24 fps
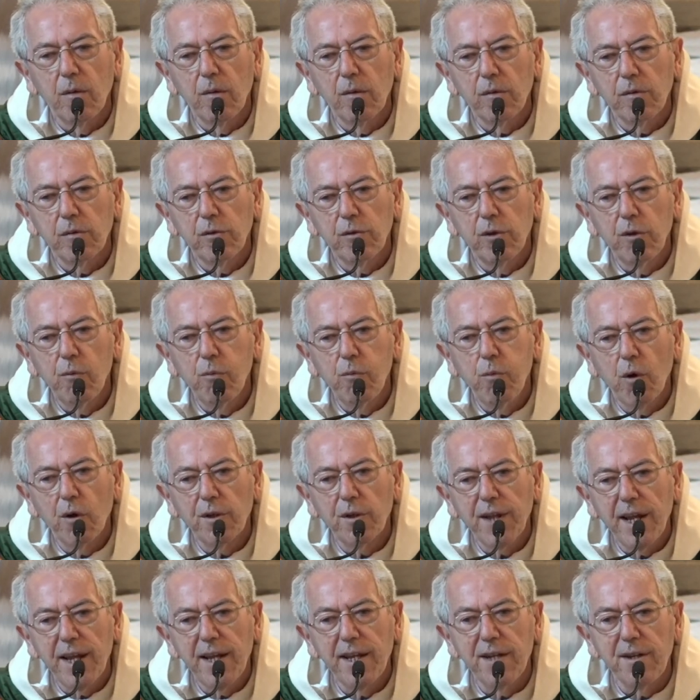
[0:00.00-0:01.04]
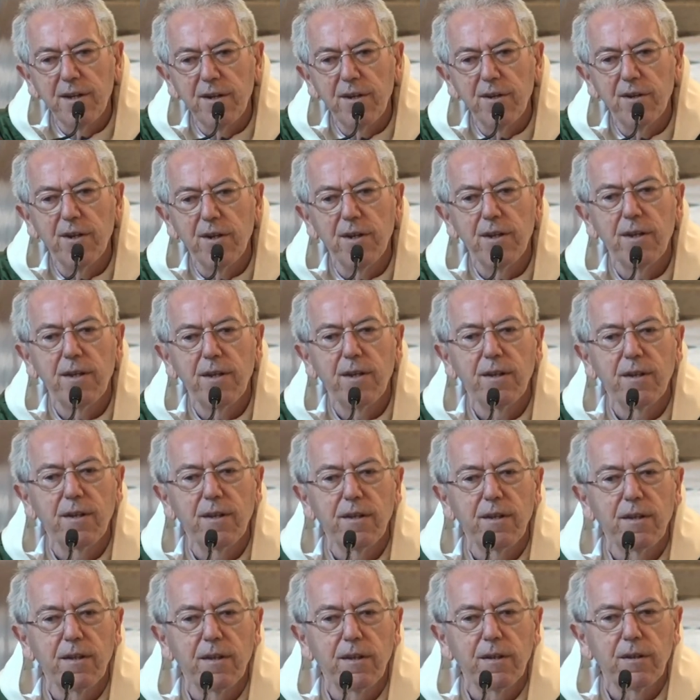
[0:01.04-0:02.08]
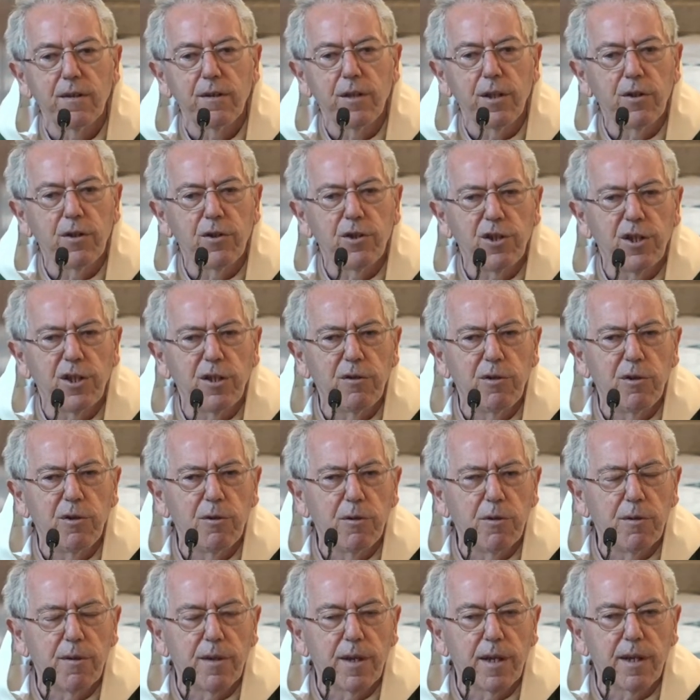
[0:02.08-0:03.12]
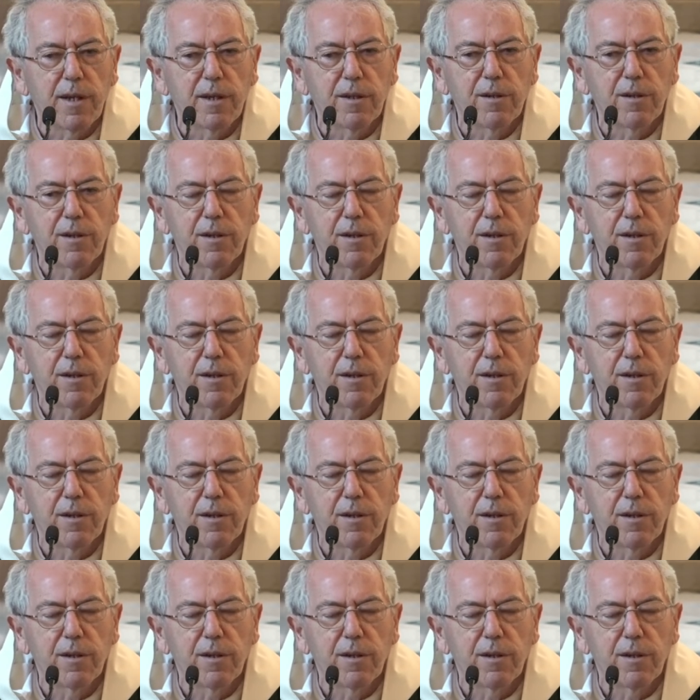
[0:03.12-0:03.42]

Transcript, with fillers: To what end did she do that?